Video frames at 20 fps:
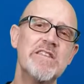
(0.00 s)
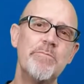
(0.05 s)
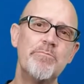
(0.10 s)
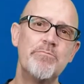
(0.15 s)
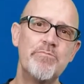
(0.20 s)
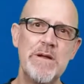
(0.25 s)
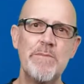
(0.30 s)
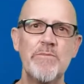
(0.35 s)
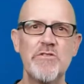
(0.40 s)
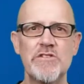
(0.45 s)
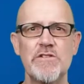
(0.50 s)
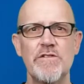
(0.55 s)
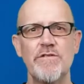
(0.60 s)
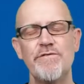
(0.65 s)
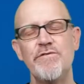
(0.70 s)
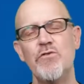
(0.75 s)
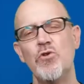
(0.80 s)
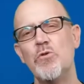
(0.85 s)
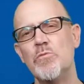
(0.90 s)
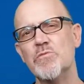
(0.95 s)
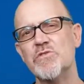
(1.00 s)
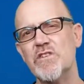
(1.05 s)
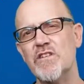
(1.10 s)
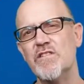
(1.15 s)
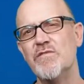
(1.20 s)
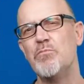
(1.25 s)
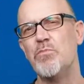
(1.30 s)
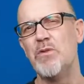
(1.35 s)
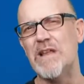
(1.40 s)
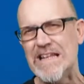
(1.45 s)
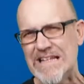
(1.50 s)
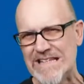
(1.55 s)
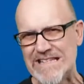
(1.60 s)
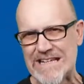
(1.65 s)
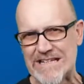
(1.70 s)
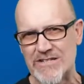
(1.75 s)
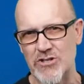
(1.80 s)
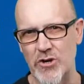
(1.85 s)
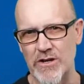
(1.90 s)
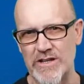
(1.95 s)
that primitive forms of plate
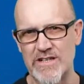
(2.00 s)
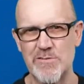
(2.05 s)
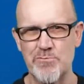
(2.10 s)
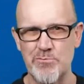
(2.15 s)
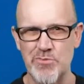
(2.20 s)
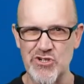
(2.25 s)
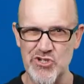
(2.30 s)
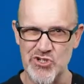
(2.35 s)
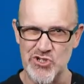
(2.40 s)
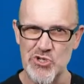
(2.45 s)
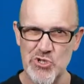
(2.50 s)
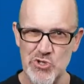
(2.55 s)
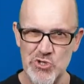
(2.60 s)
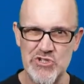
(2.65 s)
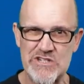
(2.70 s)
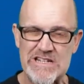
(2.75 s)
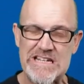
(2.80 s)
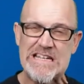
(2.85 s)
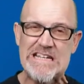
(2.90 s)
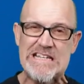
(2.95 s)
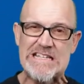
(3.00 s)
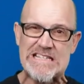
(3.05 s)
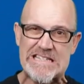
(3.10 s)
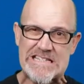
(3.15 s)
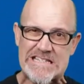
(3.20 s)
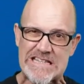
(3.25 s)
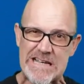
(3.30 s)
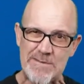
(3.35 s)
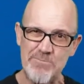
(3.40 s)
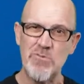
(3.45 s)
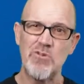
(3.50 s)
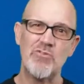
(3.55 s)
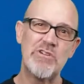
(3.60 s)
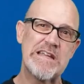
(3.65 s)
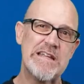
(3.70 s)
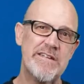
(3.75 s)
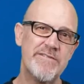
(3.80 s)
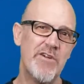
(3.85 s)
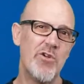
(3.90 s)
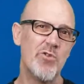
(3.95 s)
tectonics produced
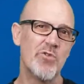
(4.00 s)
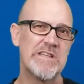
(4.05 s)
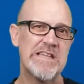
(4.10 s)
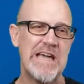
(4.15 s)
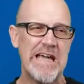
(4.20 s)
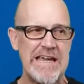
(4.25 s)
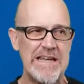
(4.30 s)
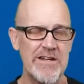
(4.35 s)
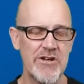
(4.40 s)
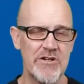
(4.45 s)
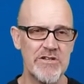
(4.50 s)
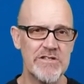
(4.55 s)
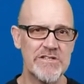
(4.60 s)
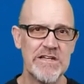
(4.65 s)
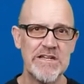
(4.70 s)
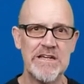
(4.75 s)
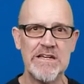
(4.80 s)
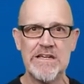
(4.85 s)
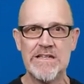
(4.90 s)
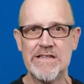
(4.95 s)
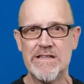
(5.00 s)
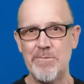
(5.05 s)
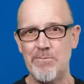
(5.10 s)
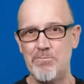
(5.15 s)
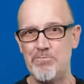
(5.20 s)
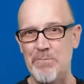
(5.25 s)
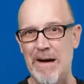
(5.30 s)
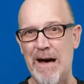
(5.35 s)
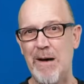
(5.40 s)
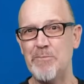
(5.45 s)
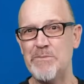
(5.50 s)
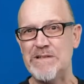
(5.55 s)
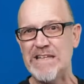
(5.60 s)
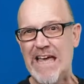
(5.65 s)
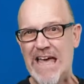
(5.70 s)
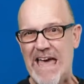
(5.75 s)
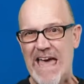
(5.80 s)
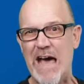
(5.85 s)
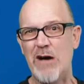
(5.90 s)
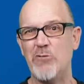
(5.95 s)
submarine volcanoes that pumped
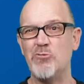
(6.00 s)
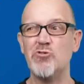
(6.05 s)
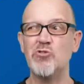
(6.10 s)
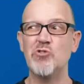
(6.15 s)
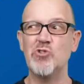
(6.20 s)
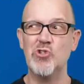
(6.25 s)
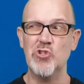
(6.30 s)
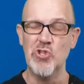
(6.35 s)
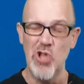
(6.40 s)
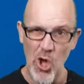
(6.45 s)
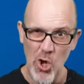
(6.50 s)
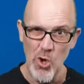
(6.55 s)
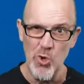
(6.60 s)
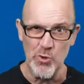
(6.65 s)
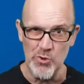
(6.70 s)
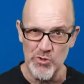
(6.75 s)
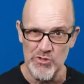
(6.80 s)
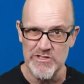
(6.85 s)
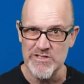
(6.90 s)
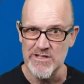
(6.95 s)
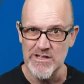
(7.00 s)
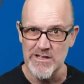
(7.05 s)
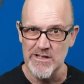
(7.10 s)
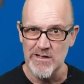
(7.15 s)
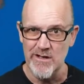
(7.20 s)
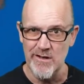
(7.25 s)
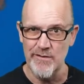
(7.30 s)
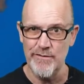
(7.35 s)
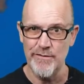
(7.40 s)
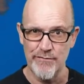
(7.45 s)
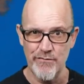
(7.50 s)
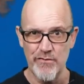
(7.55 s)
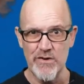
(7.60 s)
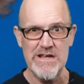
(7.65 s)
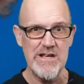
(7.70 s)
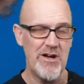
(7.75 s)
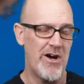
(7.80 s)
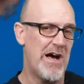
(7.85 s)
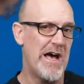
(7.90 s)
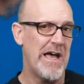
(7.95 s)
out loads of
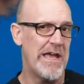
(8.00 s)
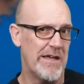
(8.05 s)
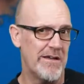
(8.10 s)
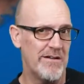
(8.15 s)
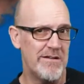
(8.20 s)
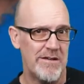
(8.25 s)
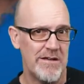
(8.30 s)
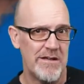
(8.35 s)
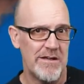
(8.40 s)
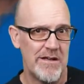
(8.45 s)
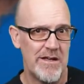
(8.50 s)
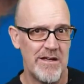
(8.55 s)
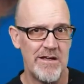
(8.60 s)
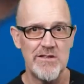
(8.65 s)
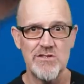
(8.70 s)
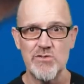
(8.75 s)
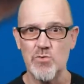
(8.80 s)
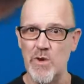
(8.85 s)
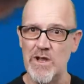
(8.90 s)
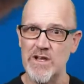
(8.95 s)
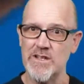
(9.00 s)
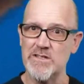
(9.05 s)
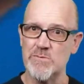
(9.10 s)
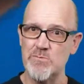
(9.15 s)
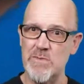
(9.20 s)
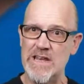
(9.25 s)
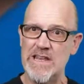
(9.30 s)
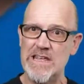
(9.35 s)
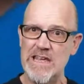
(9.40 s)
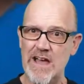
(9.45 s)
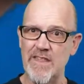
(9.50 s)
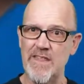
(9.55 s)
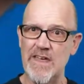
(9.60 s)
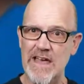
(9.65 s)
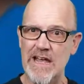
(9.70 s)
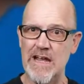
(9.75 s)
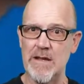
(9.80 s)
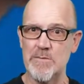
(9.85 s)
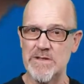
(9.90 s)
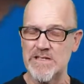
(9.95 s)
free iron, as well as many other
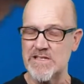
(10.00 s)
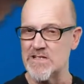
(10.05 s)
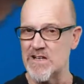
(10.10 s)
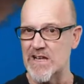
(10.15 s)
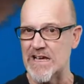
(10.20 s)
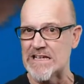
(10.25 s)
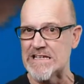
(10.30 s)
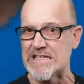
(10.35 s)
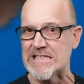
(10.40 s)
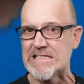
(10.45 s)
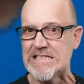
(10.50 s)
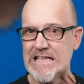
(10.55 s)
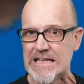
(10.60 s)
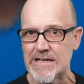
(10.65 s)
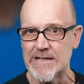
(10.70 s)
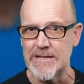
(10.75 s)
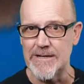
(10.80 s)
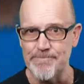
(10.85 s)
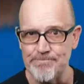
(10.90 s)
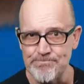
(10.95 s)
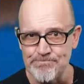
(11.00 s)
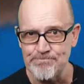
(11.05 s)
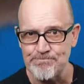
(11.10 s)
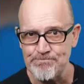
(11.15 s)
elements like silica.